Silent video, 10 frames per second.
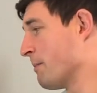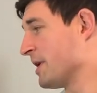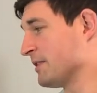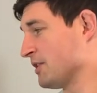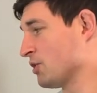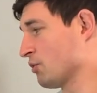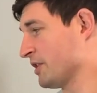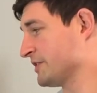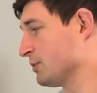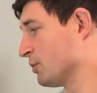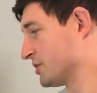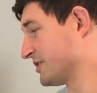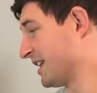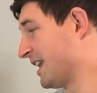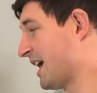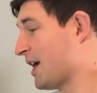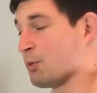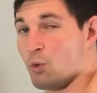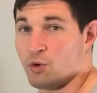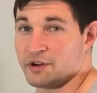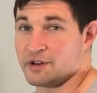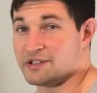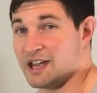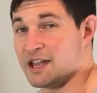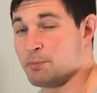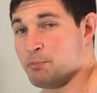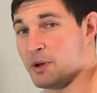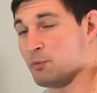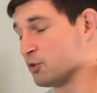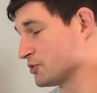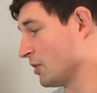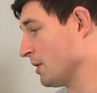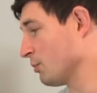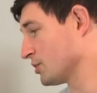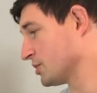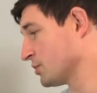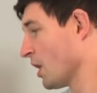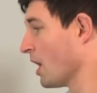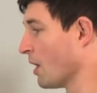Being the aggressor, which has allowed Warner to take a bit more time, which is